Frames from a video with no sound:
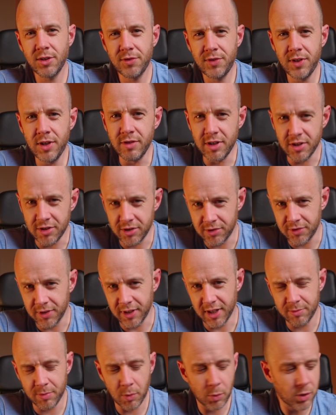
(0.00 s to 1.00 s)
a few reasons for
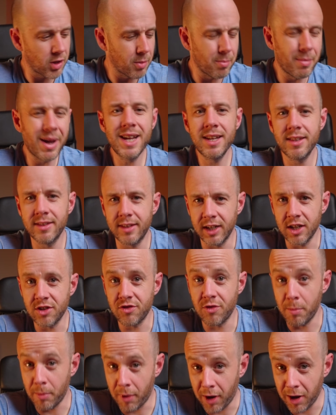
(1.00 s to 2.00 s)
this, but one of the main things
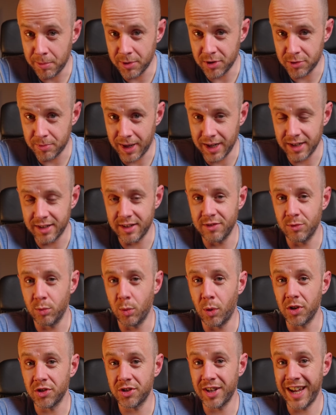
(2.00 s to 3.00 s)
from my perspective
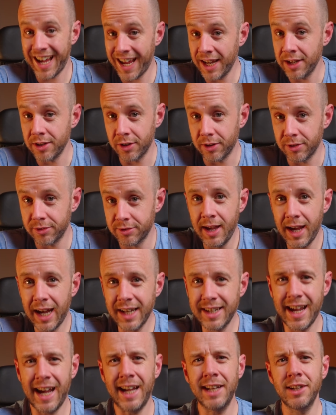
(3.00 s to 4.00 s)
was handoff. And
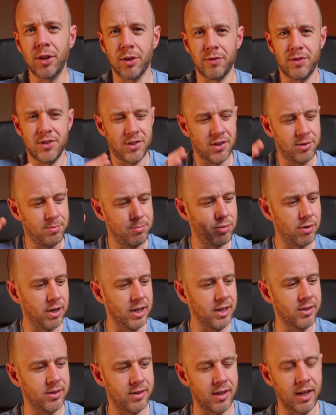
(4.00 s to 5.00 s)
handoff is this
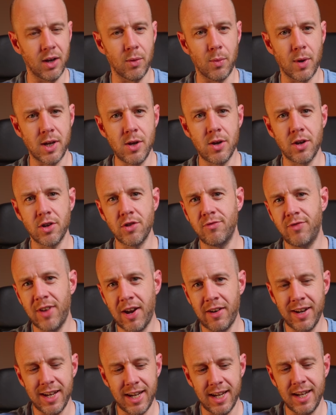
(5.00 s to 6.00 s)
brilliant thing where you can
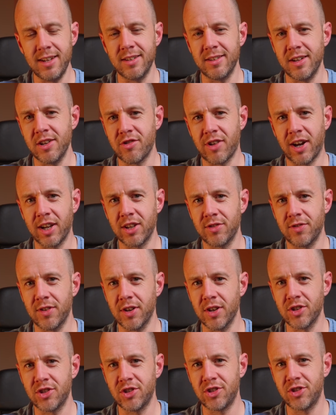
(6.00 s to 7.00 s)
very easily
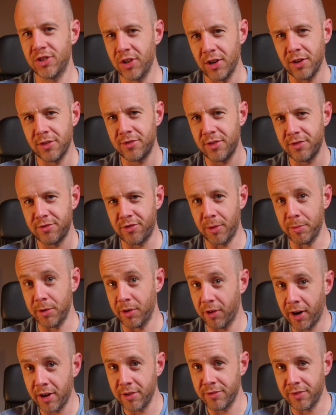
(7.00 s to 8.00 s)
transfer stuff from
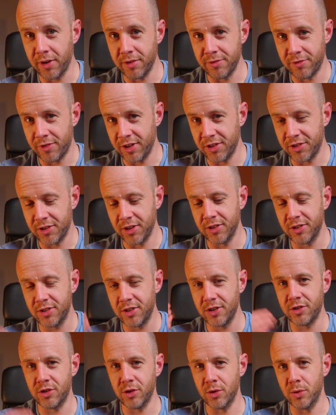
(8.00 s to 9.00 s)
your iPhone, for instance,
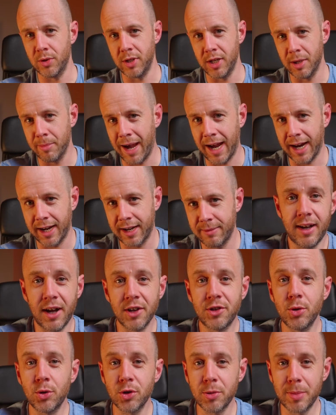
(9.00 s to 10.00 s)
to your Mac. I
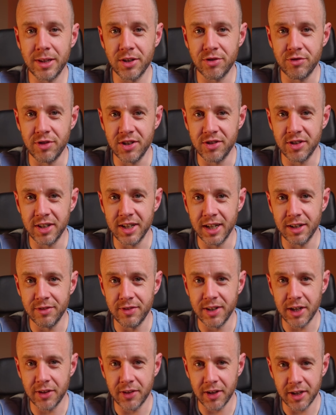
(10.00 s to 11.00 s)
talked about this recently in a
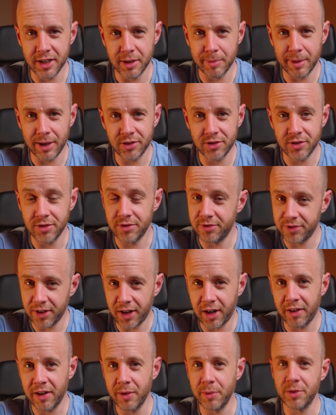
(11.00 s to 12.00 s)
video that I did about Safari,